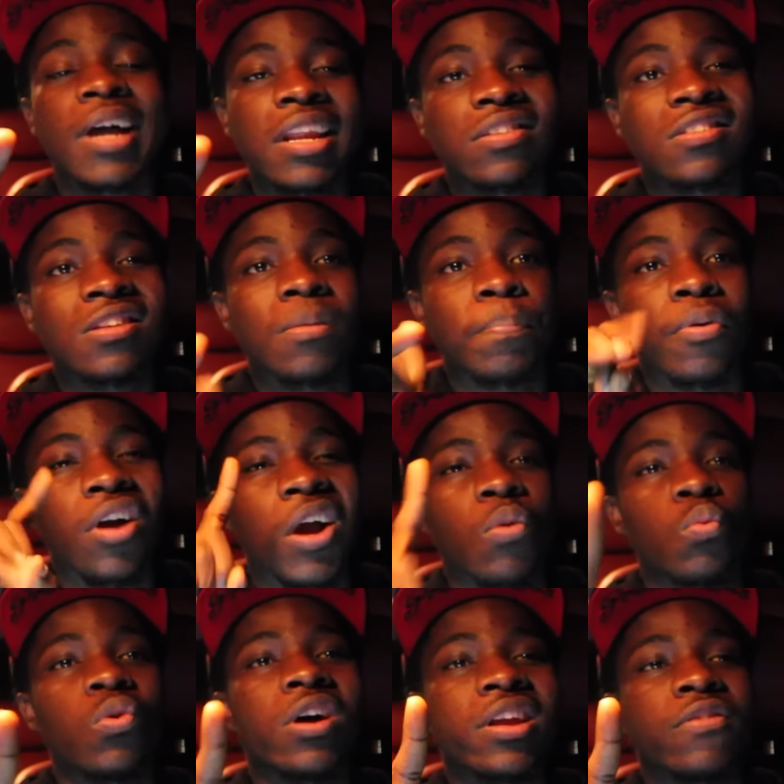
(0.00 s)
I listened to
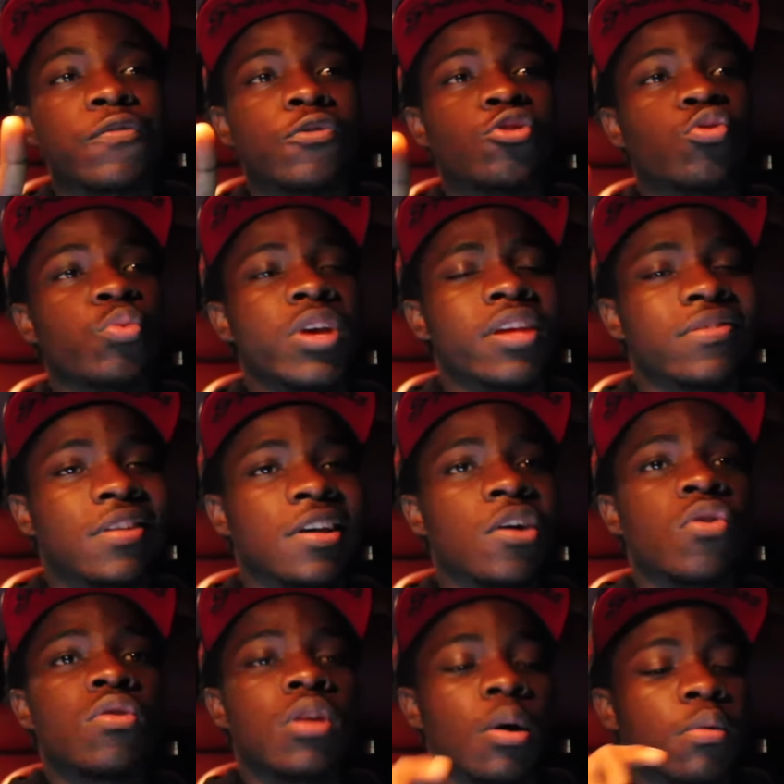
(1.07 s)
Part 1 a few weeks
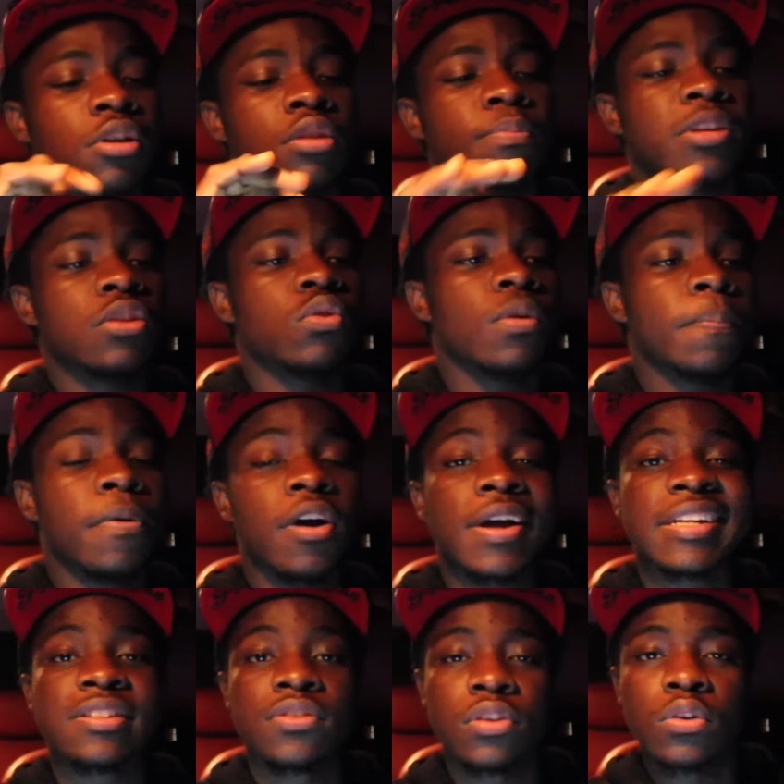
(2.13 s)
ago. Now I'm gonna be doing
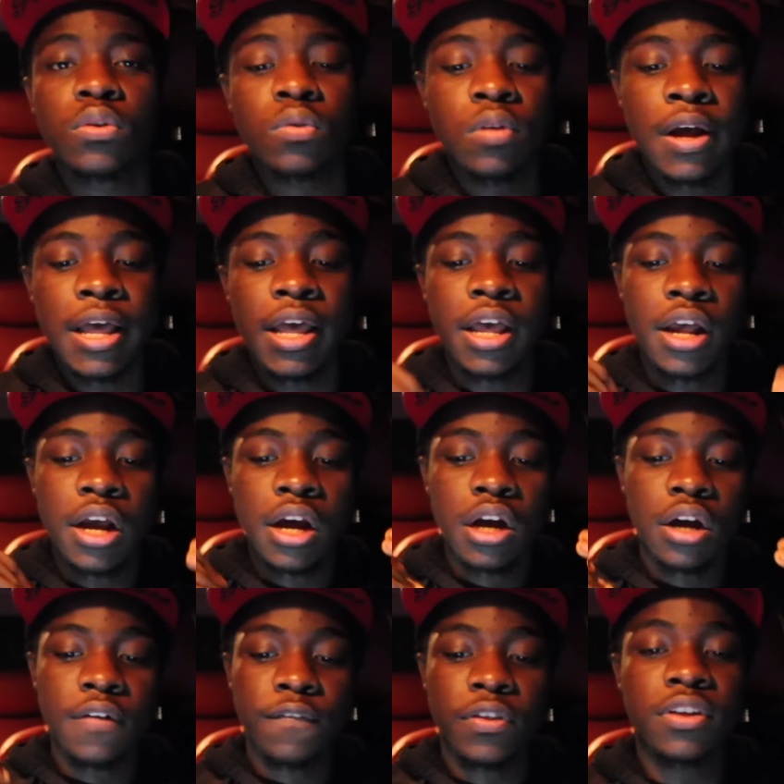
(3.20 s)
Part 2
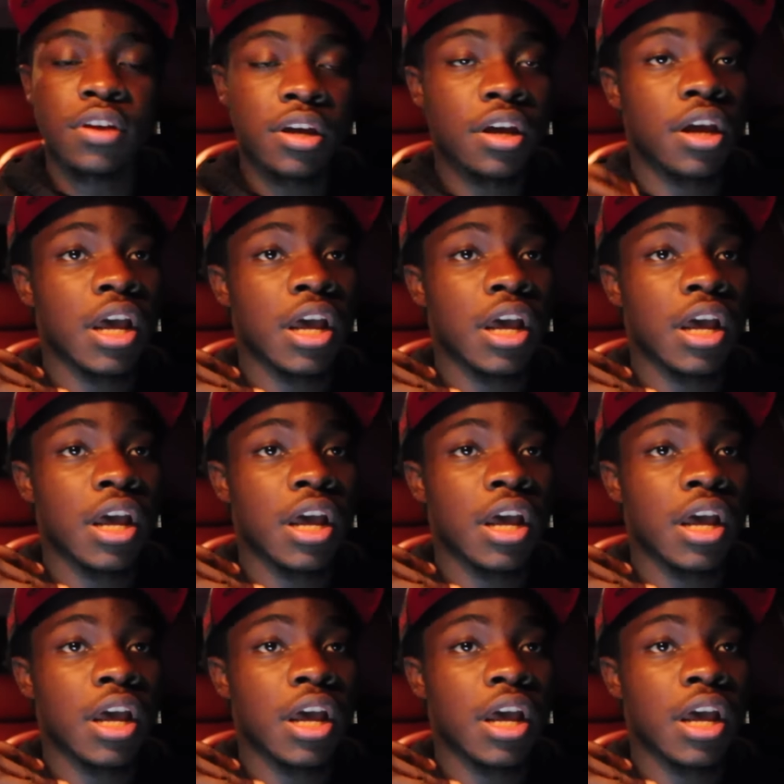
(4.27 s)
of it.